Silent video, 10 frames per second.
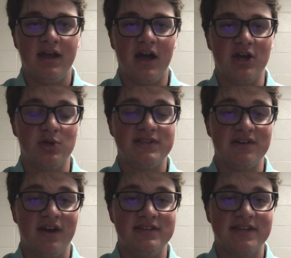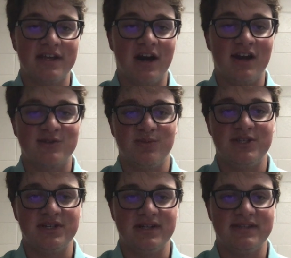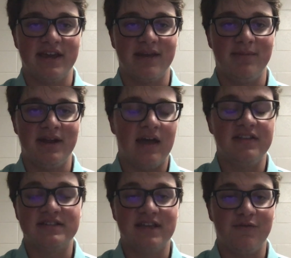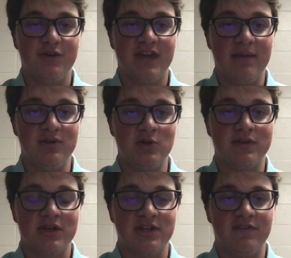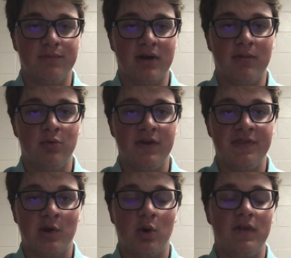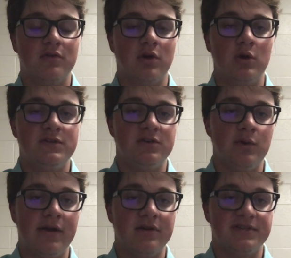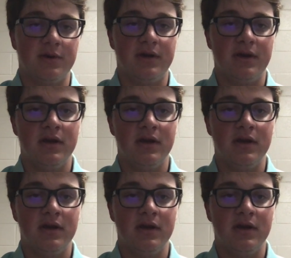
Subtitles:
UCLA is getting hot, as we'll mention in a second, but I think that's definitely a game that Utah should have no problem with. They'll go on the road to Arizona,